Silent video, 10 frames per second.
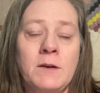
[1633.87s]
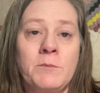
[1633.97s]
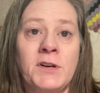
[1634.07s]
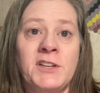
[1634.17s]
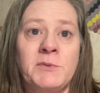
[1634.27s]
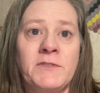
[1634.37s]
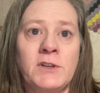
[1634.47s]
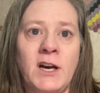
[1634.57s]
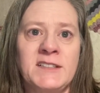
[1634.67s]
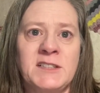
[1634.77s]
But it's with
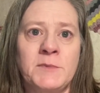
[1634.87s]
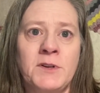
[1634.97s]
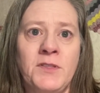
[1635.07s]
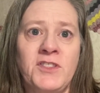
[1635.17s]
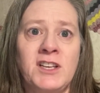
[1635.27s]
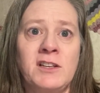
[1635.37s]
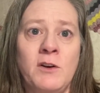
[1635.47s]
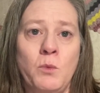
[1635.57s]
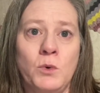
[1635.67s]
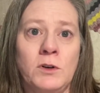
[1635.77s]
gossamer
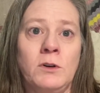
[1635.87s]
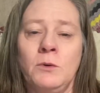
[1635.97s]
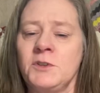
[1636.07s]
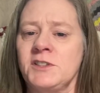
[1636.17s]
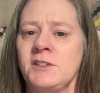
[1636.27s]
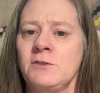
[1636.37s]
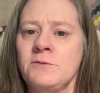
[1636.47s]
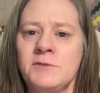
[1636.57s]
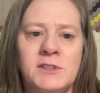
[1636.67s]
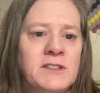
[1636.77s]
thin wool, which I don't
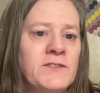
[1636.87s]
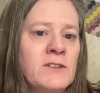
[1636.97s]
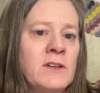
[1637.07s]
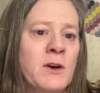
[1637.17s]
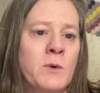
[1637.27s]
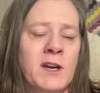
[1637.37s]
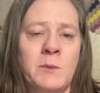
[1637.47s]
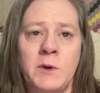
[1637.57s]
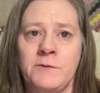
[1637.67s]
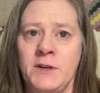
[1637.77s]
really feel like
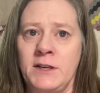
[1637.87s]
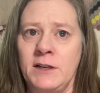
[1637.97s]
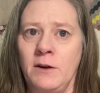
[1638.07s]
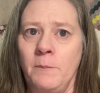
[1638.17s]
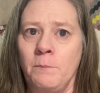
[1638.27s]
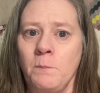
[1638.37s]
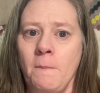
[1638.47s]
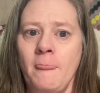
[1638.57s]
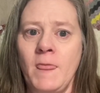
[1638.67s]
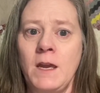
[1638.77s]
working with right now.
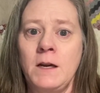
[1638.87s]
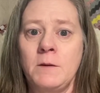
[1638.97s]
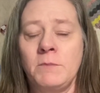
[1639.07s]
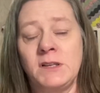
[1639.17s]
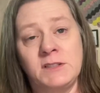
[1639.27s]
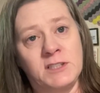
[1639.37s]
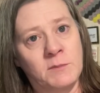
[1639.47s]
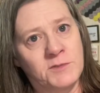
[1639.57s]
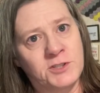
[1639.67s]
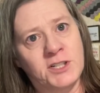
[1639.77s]
But
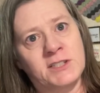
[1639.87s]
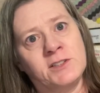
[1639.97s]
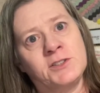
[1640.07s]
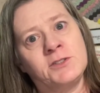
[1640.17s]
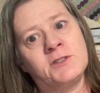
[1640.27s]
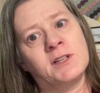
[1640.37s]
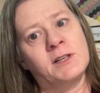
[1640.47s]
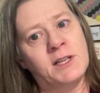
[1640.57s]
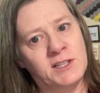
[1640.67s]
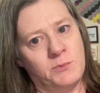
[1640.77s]
some suggest using a
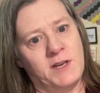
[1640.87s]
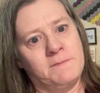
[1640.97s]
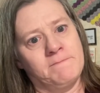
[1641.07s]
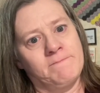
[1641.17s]
lace weight.